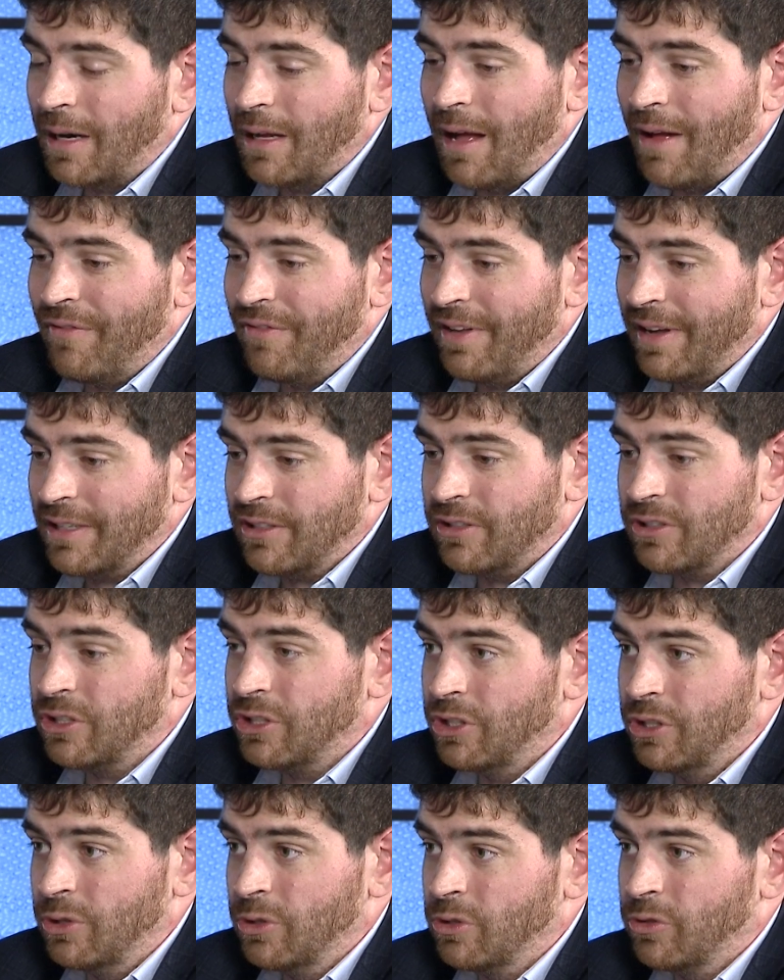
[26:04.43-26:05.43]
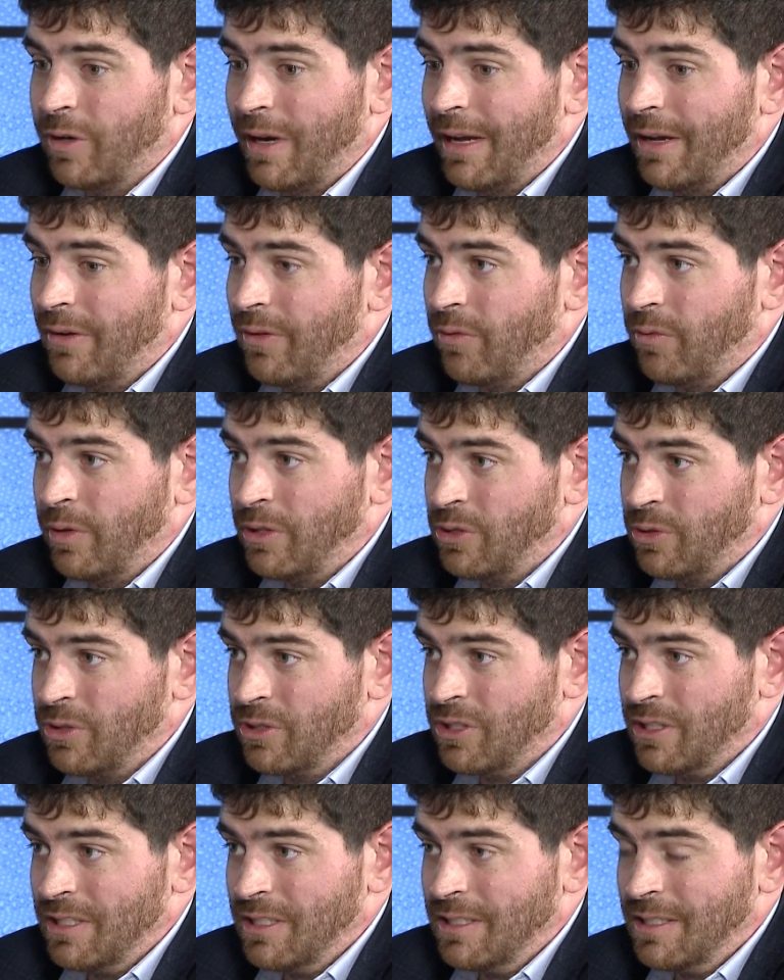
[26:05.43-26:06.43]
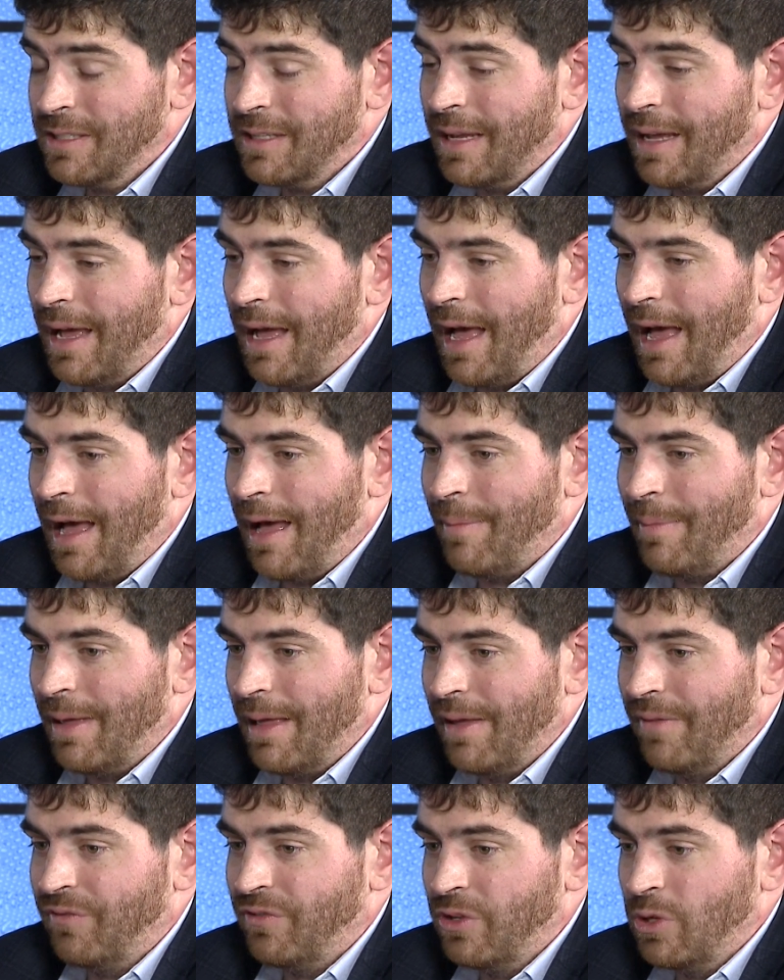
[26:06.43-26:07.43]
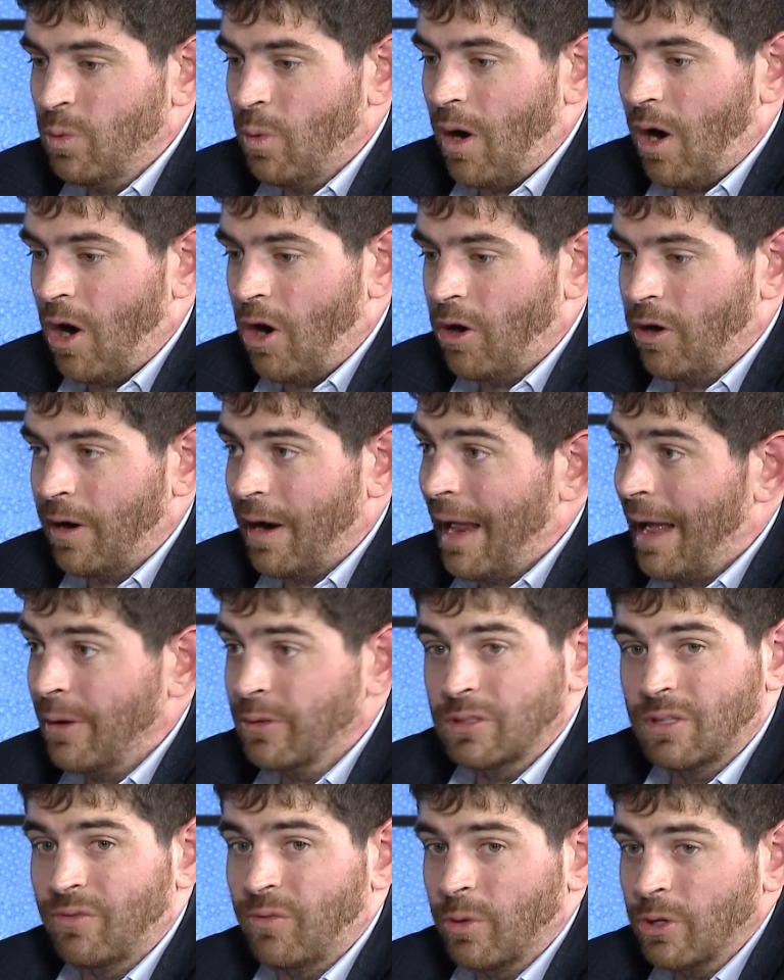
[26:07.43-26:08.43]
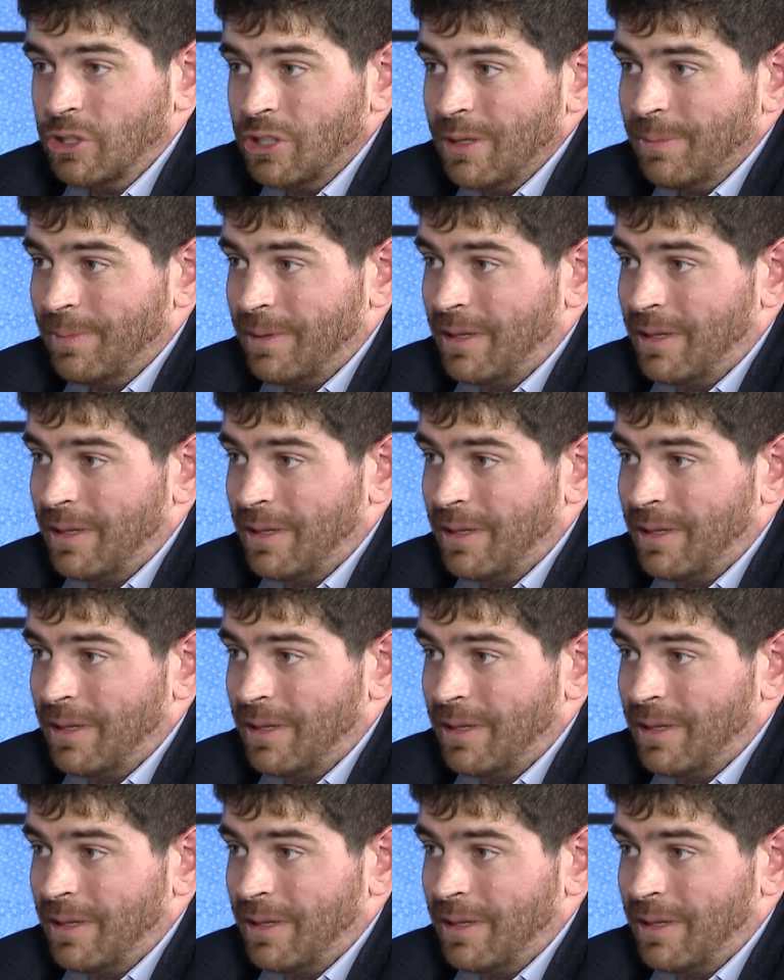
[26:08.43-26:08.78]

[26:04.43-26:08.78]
Conflict are two great resources. If you are a house of worship